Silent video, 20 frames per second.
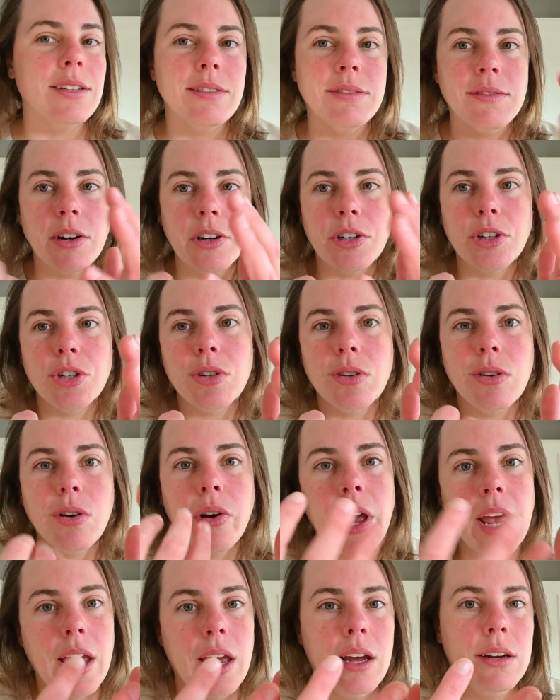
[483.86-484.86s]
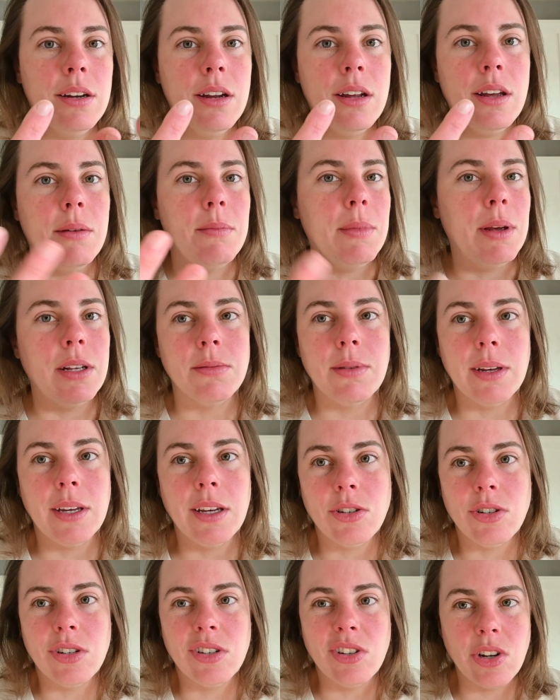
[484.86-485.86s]
functional and it makes my
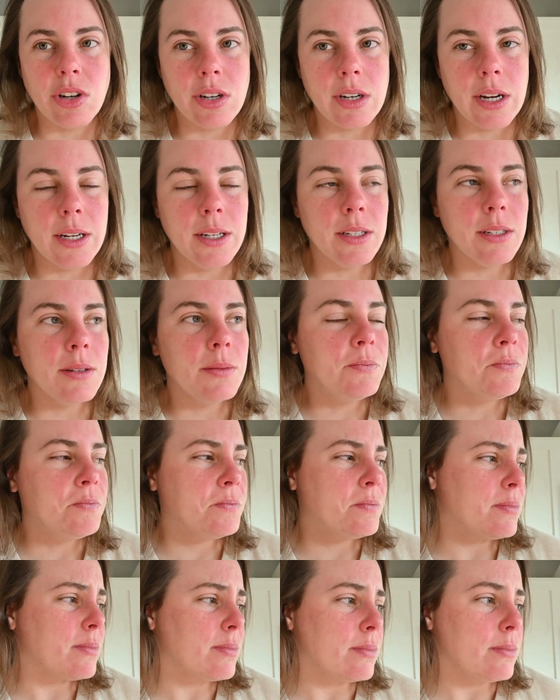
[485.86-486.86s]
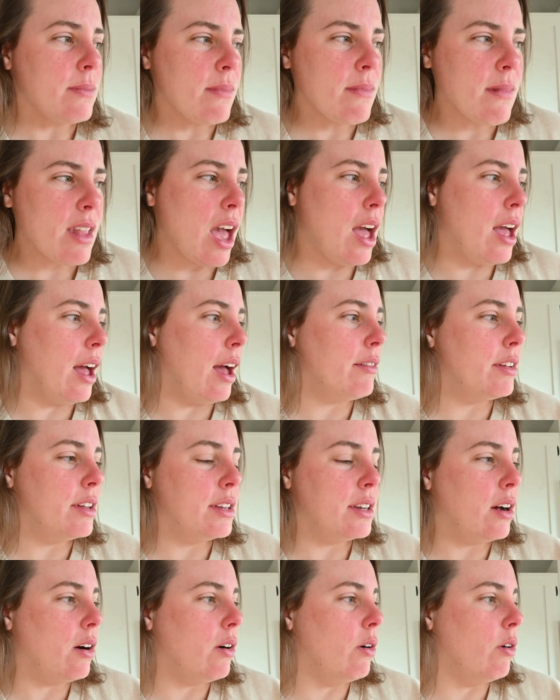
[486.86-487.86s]
kitchen look nice. I have it
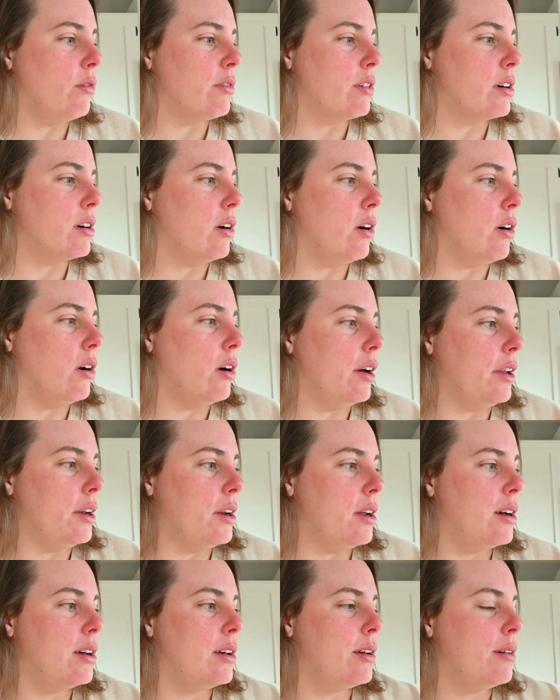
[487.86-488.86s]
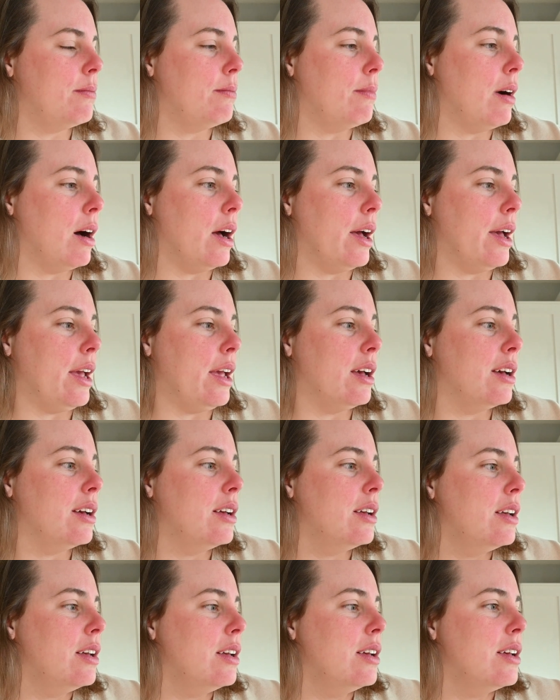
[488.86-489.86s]
over on my
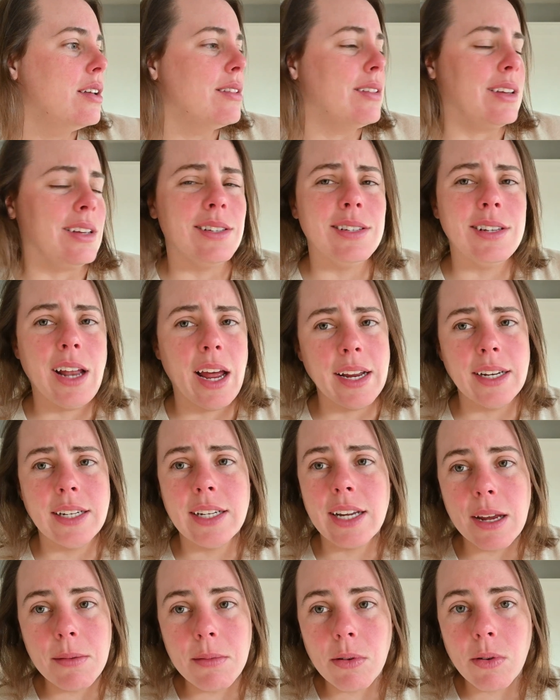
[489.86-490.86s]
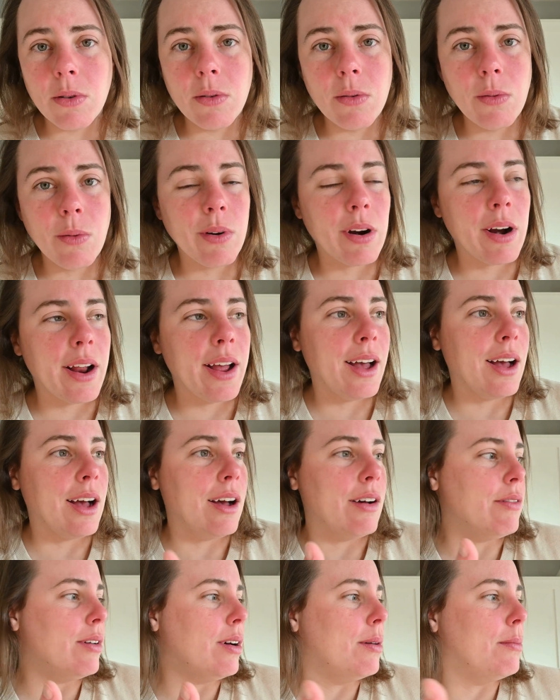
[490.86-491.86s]
side table where I
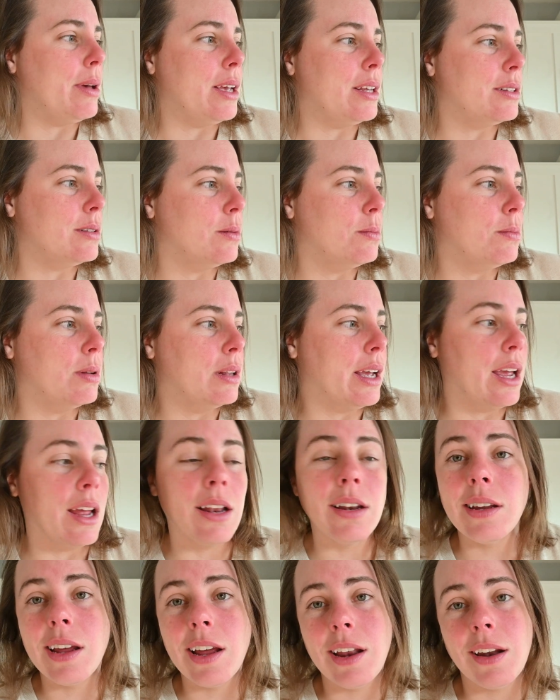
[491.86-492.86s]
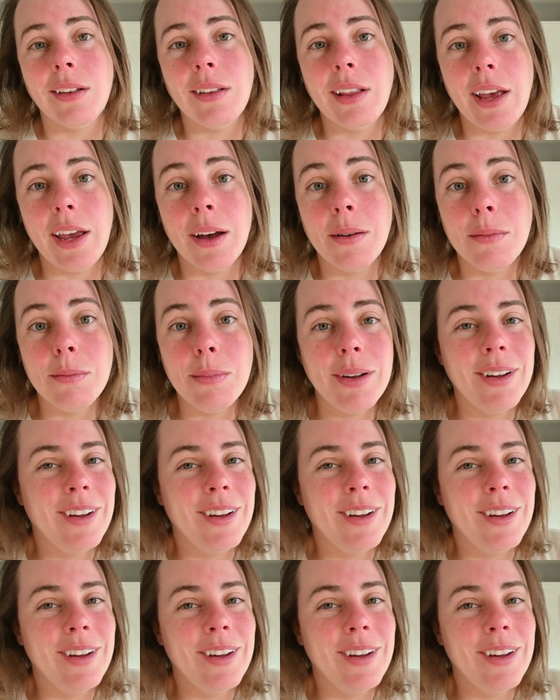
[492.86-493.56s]
have a basil plant and a lamp.